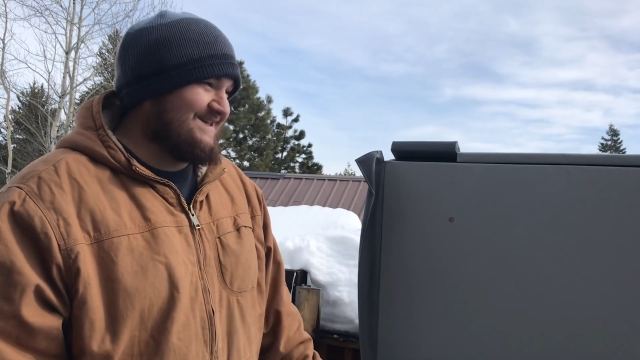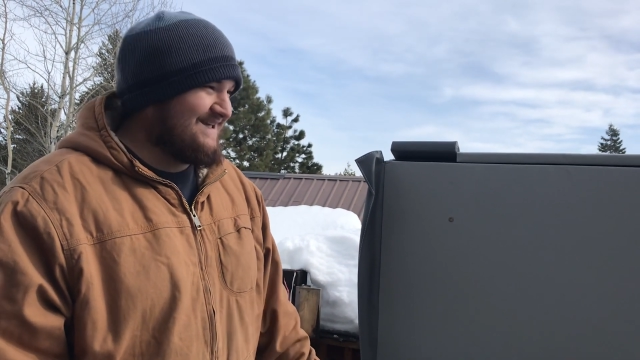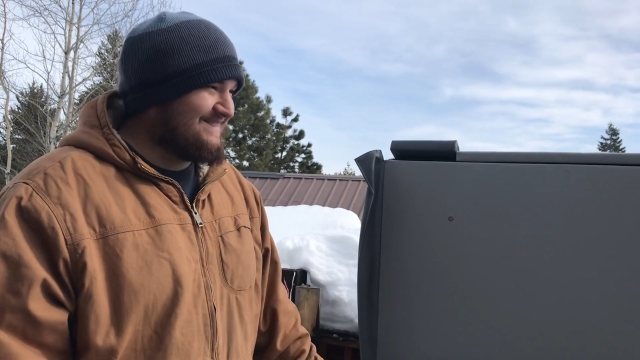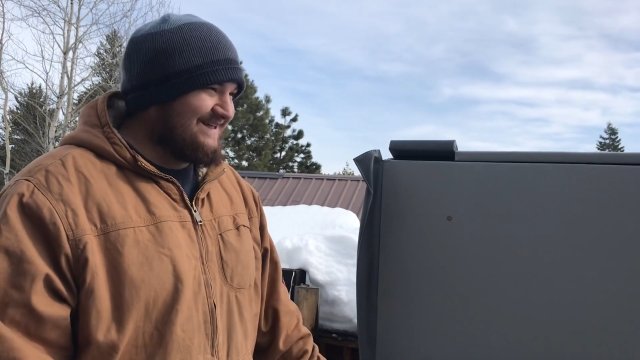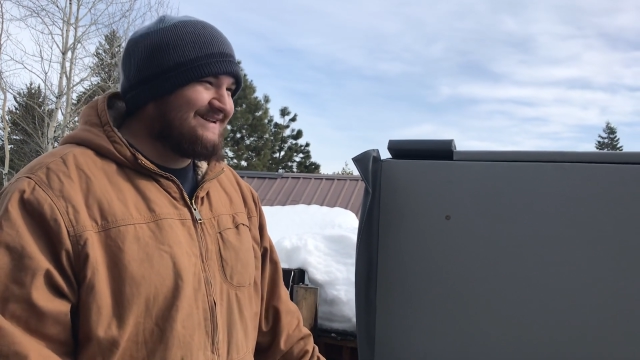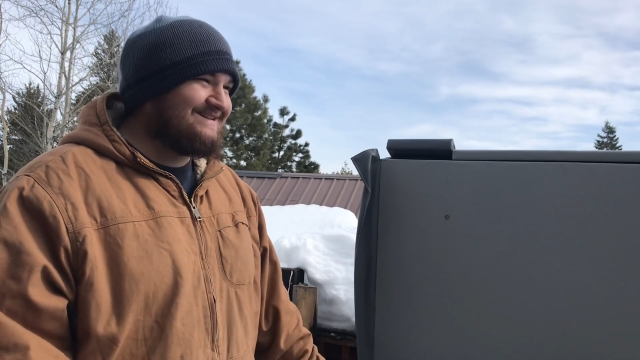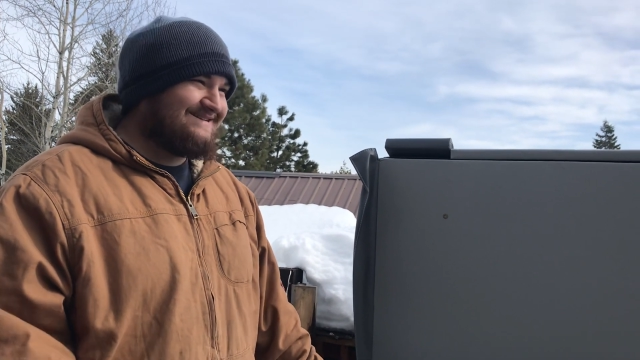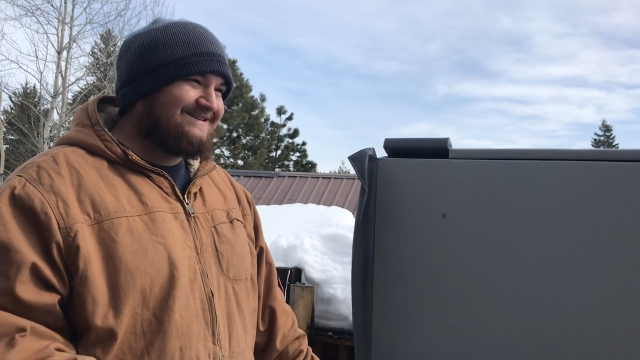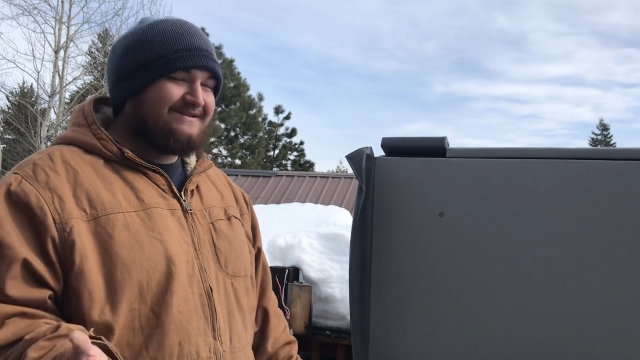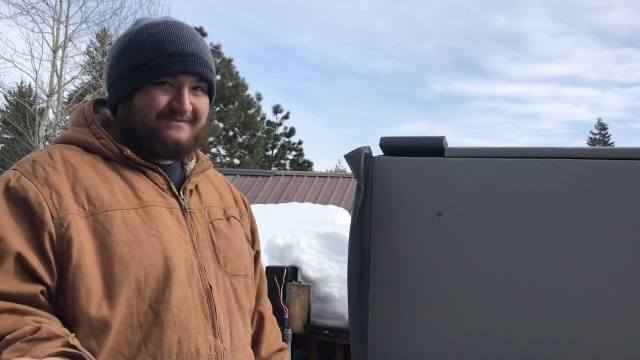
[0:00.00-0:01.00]
Yeah,
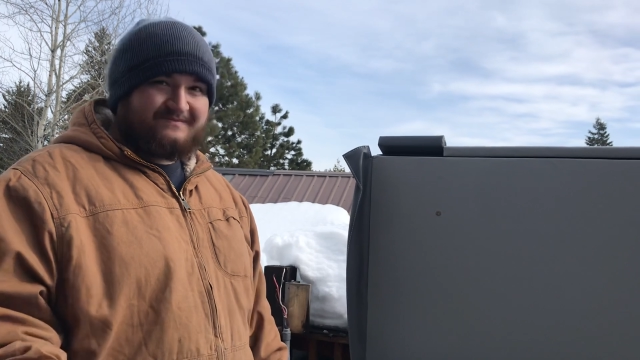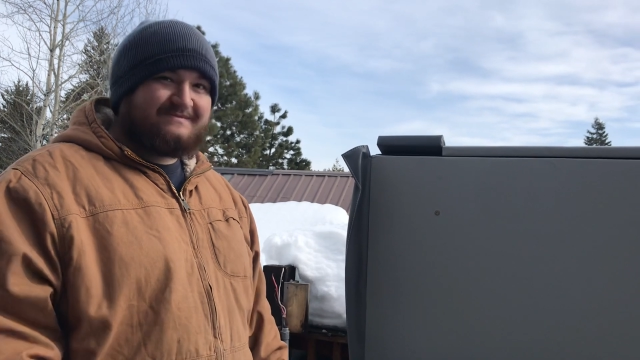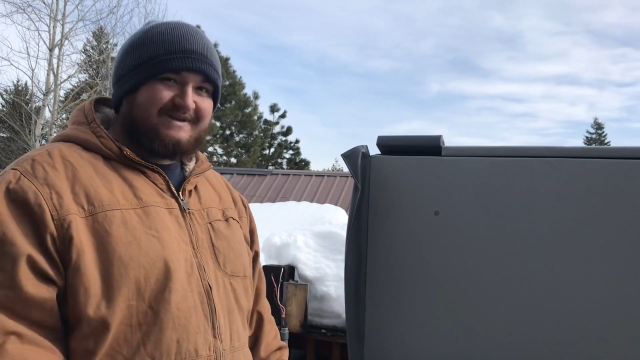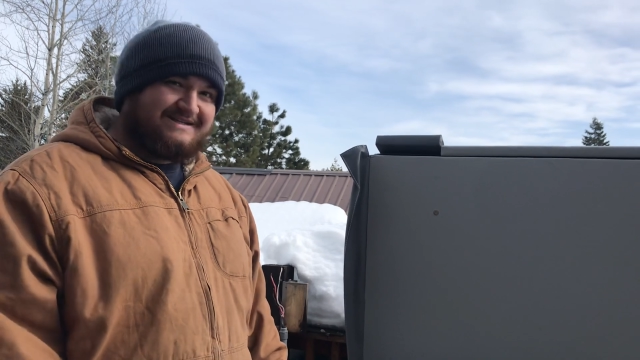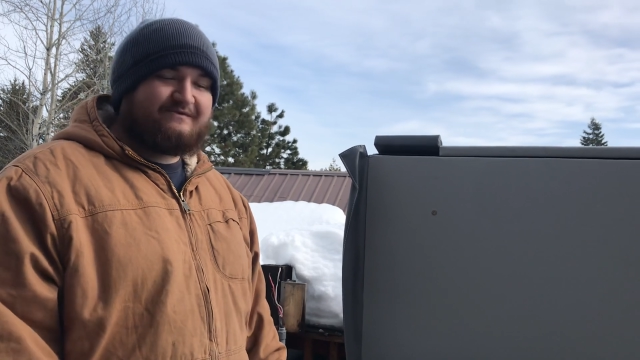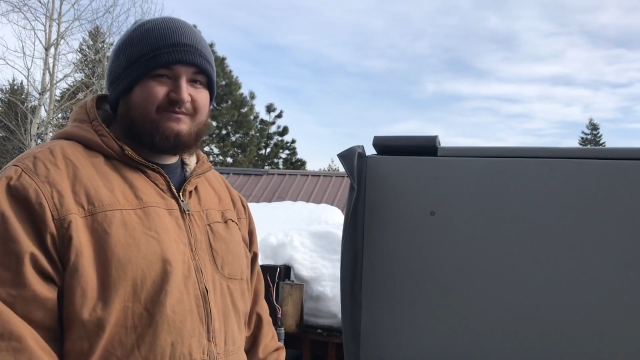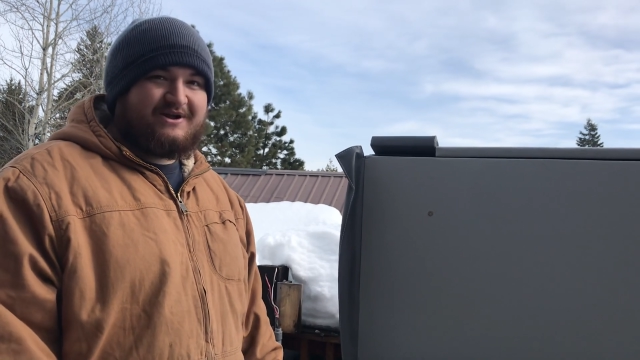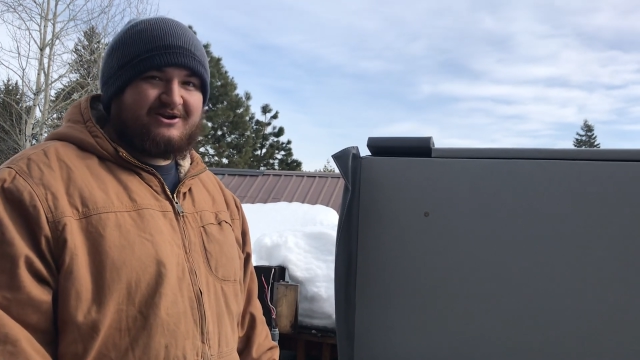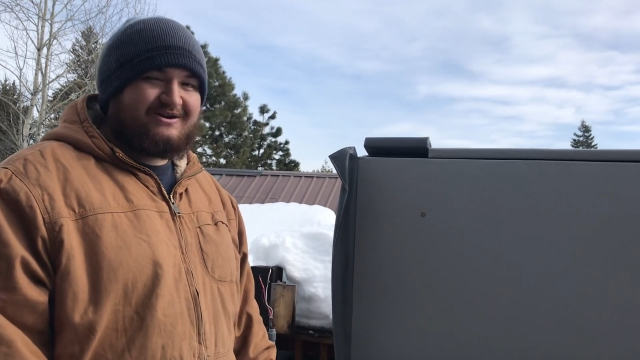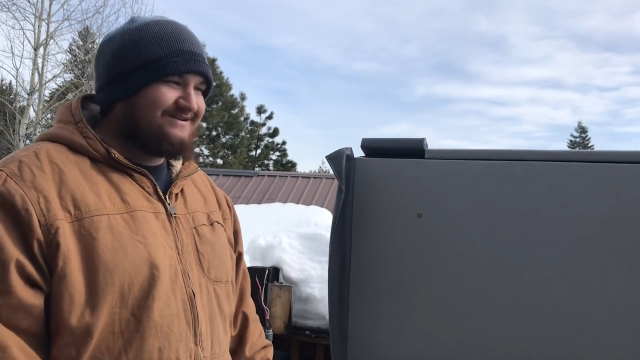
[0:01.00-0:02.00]
that's even better.